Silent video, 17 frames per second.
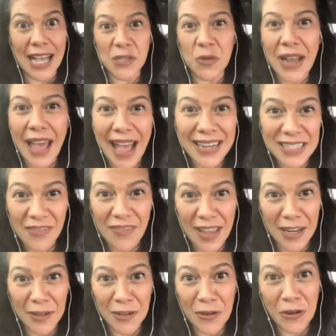that's what
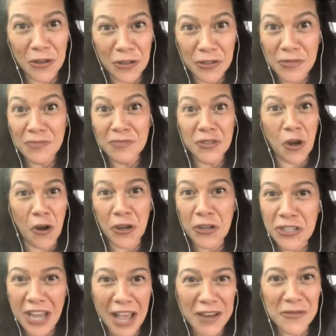activated her
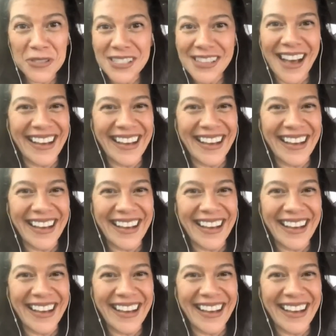dark shadow